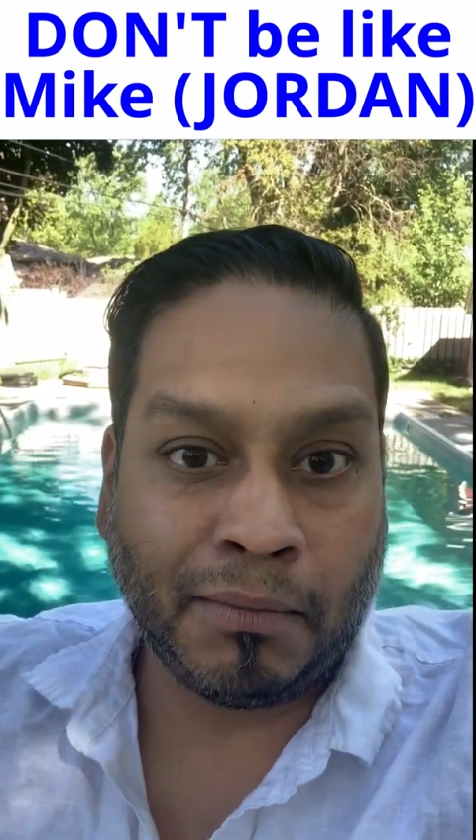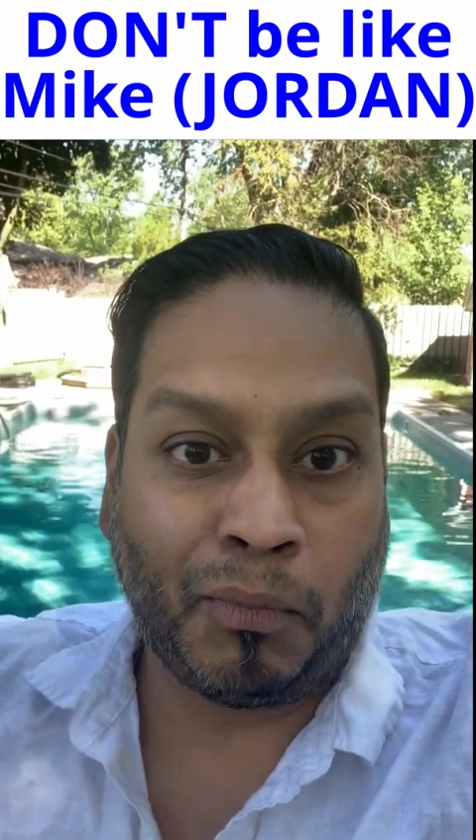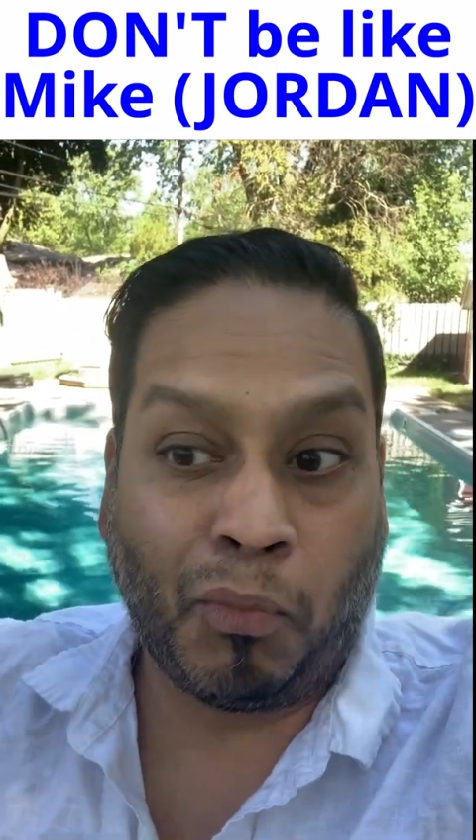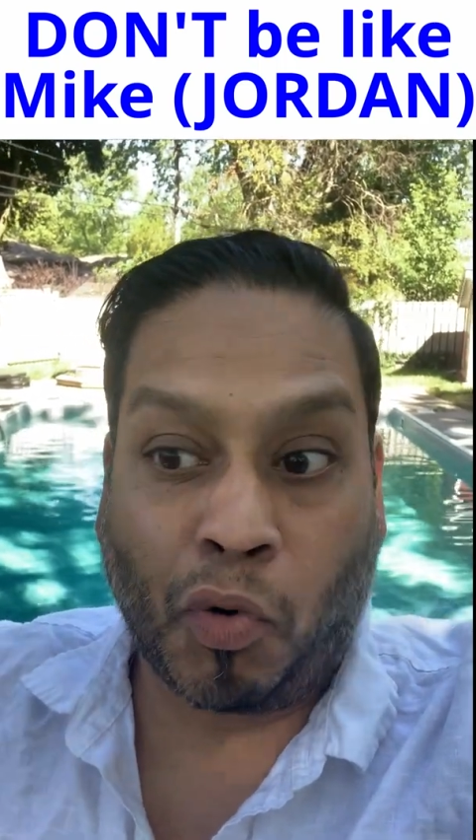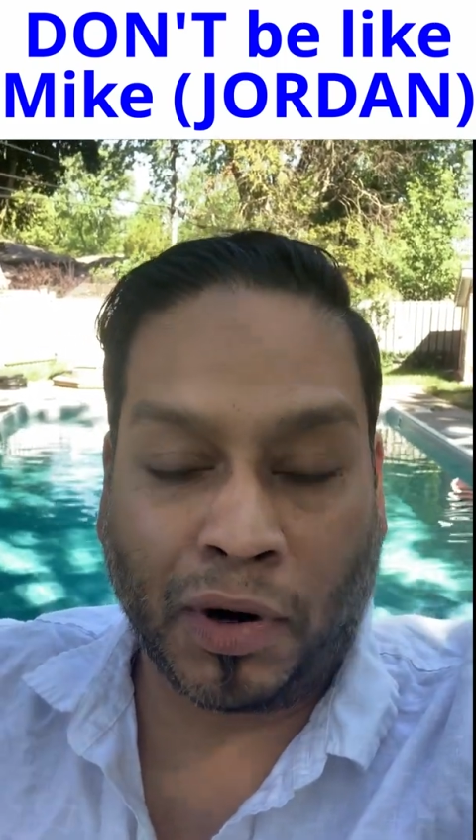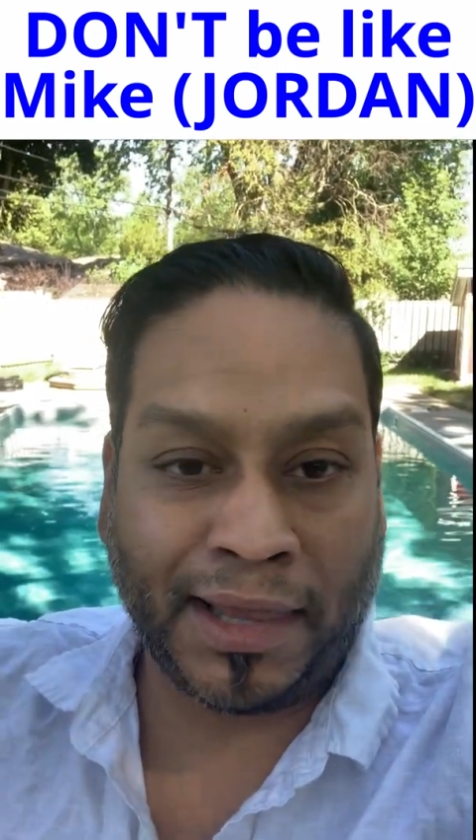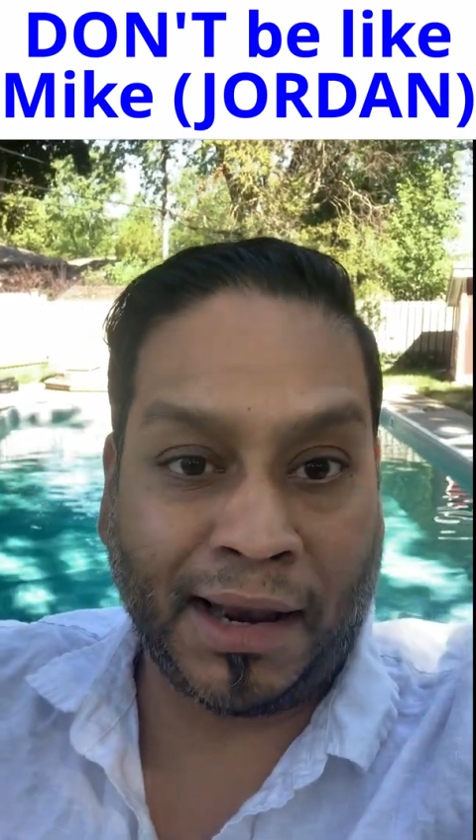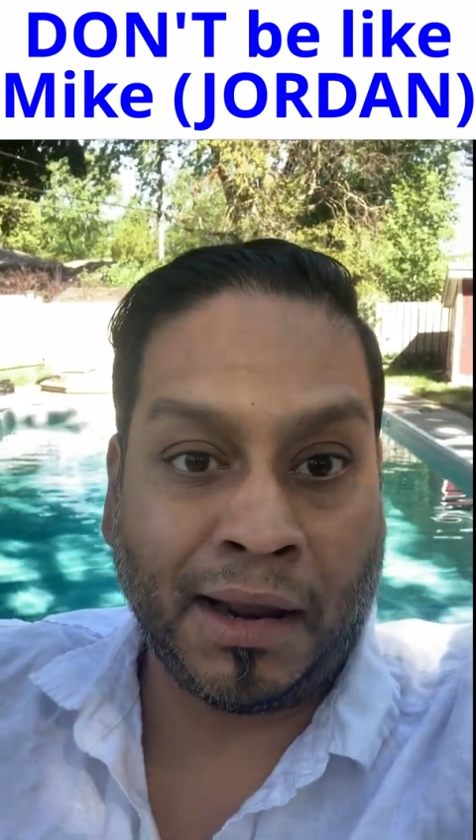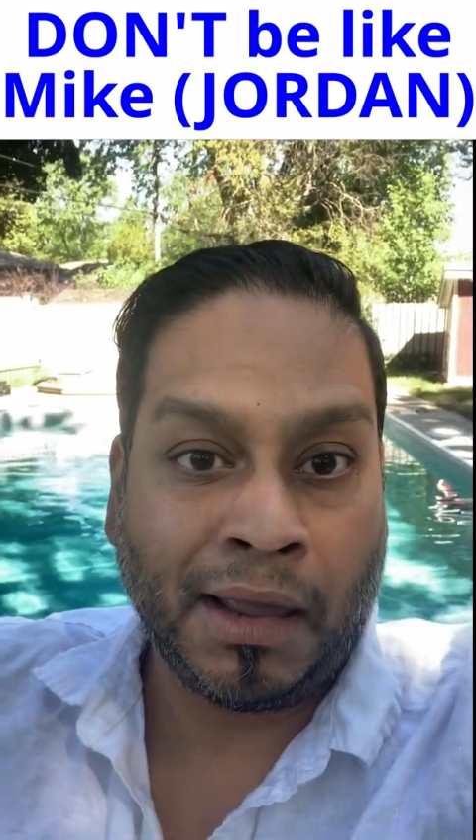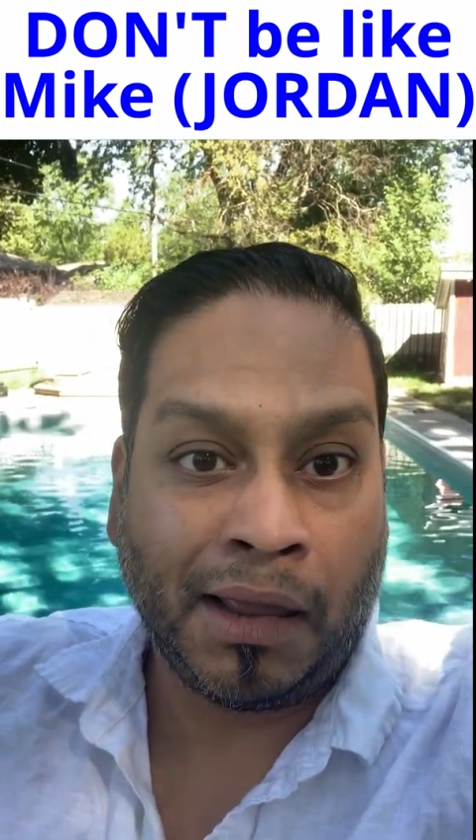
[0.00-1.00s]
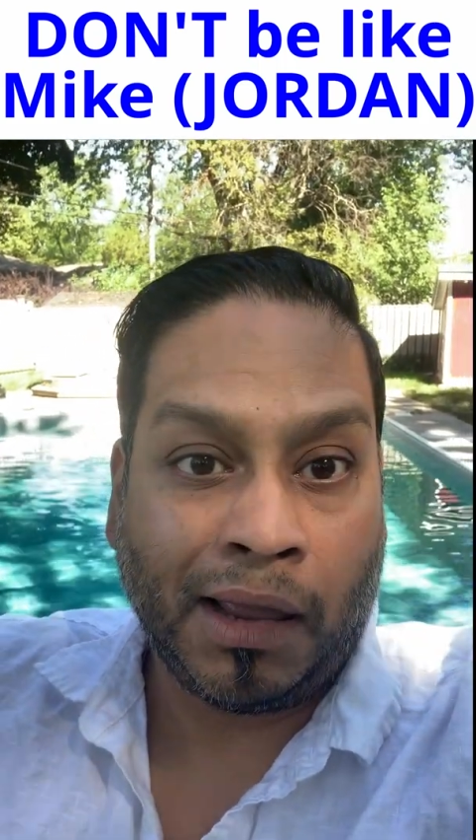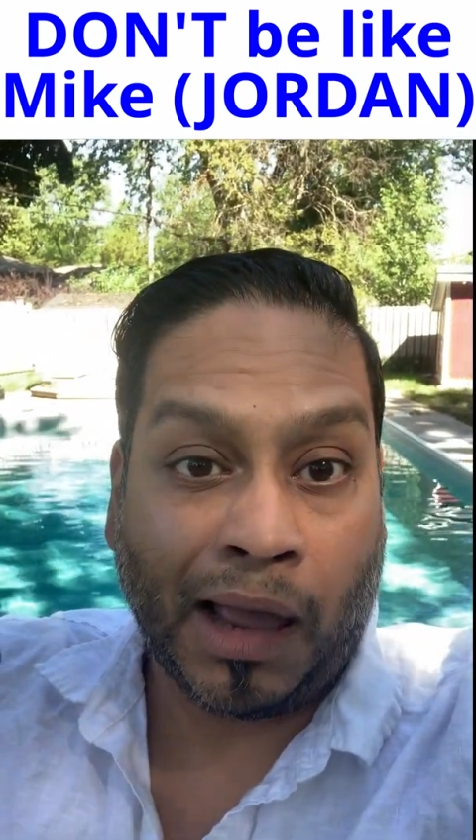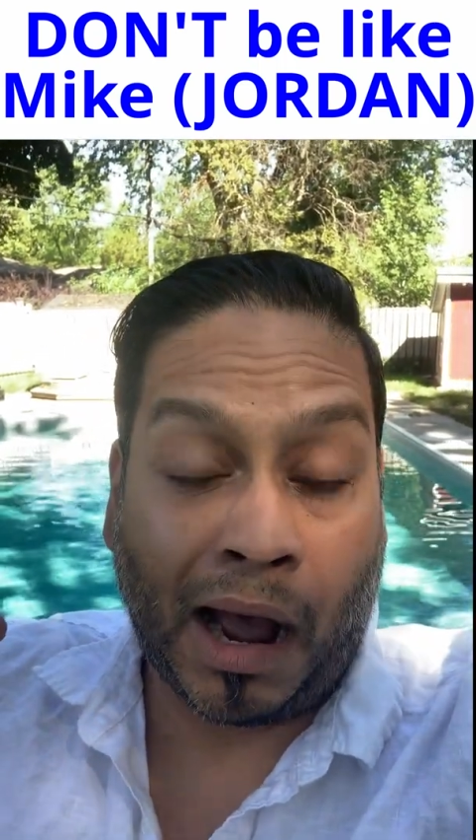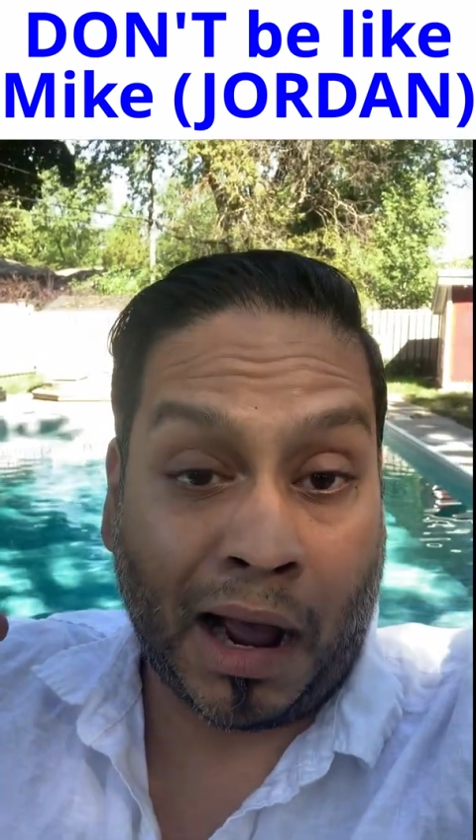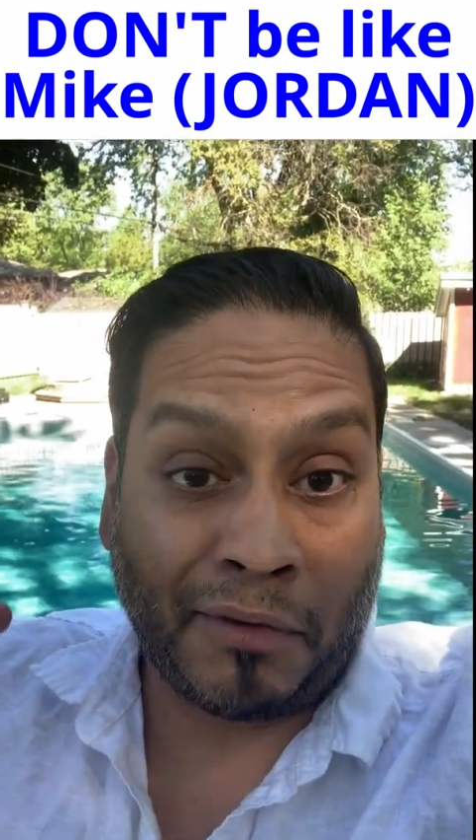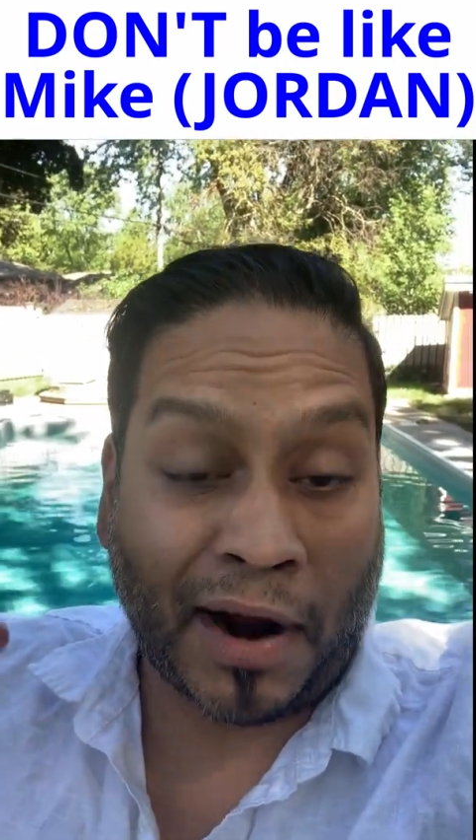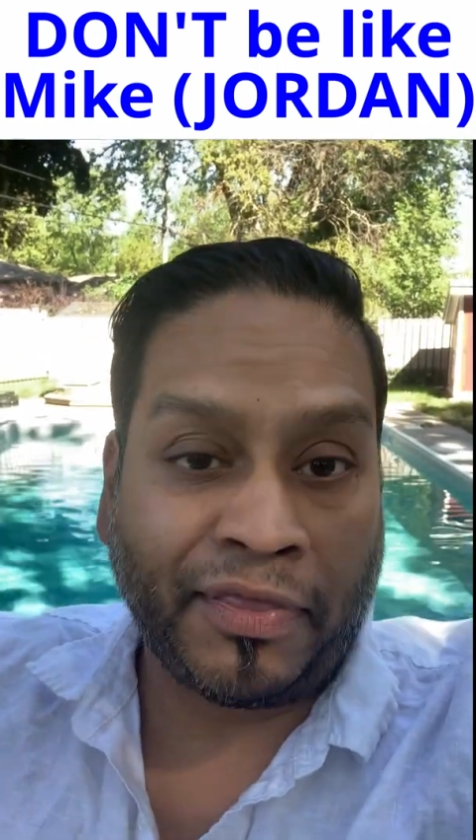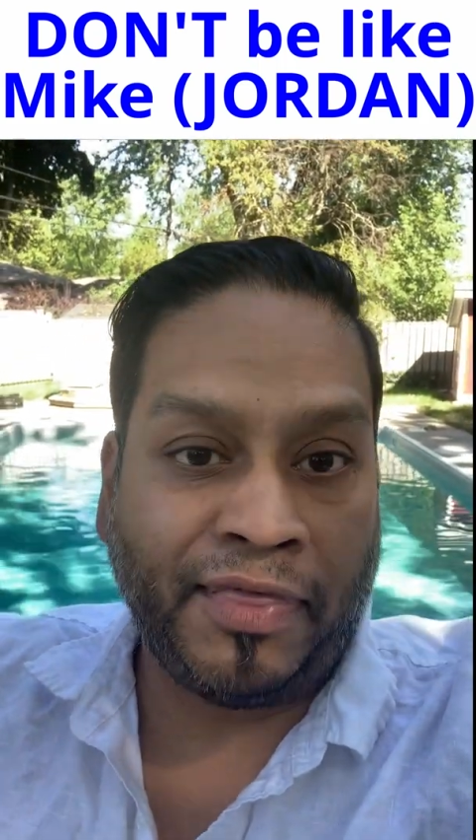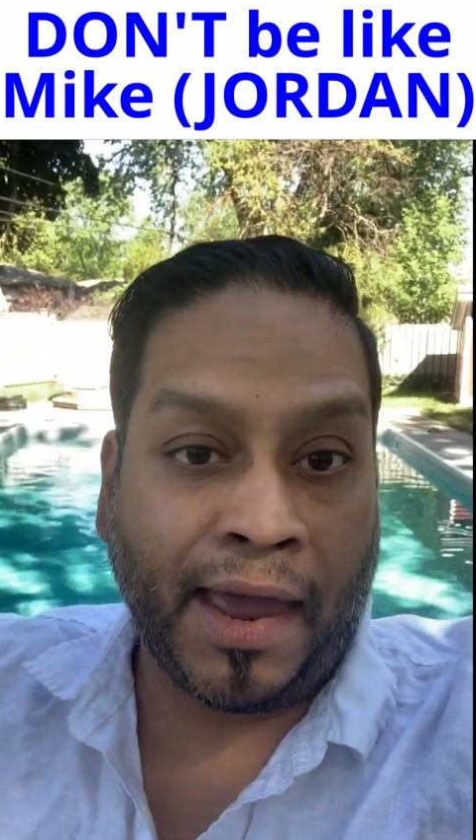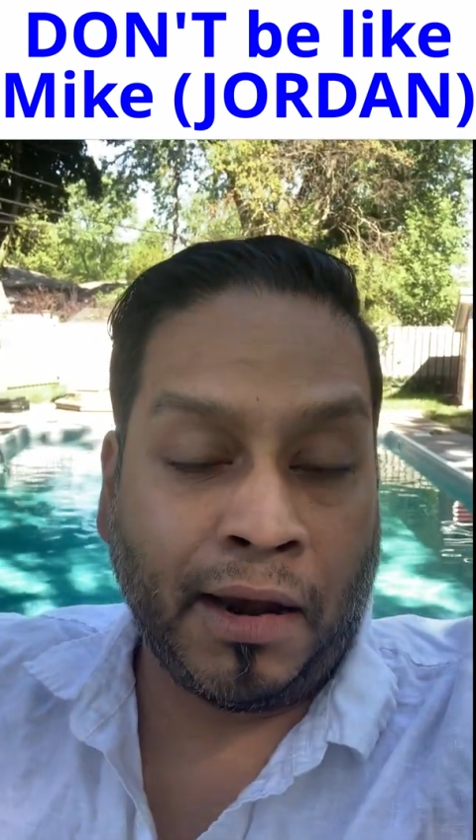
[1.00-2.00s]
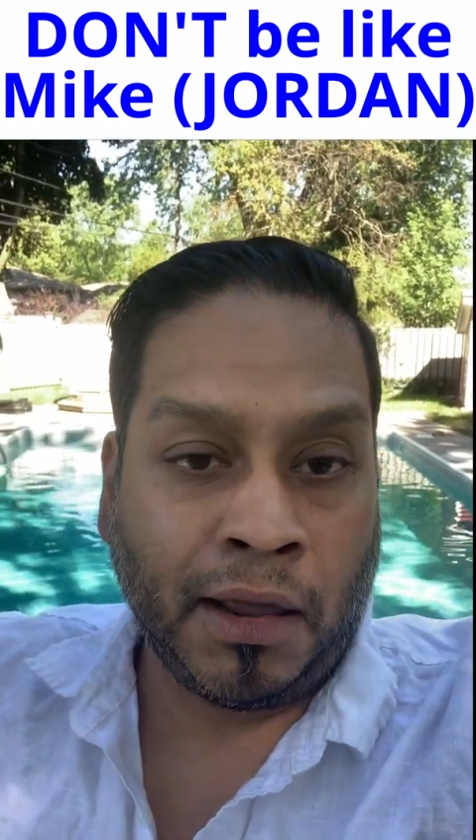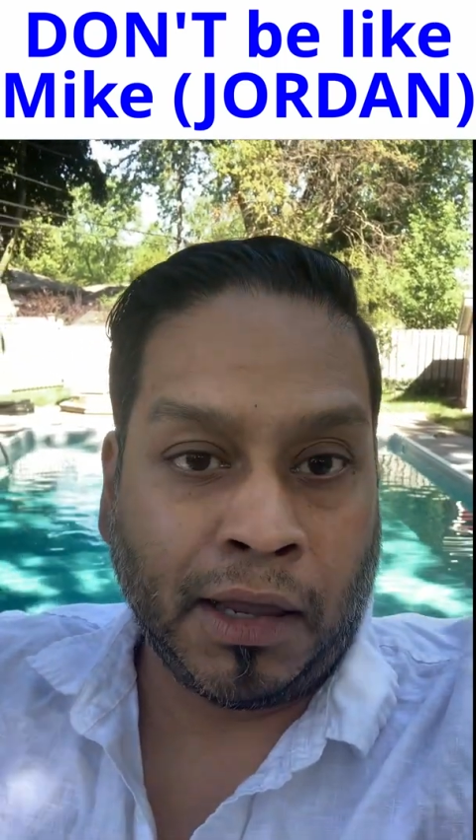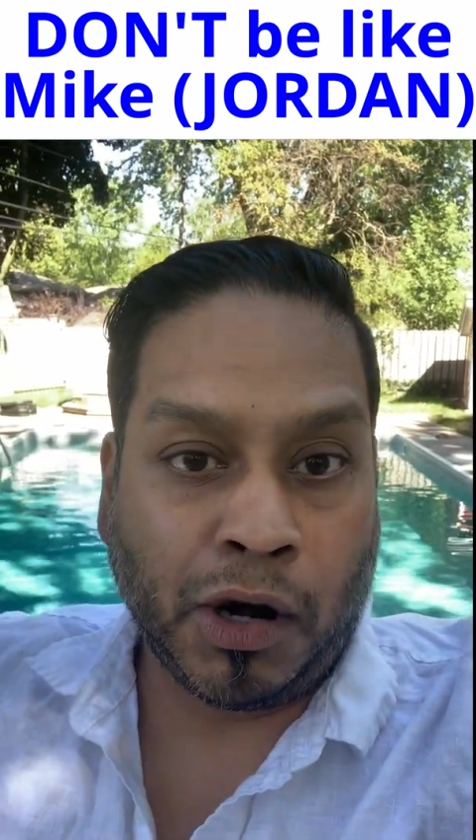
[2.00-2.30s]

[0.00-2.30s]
Rather than,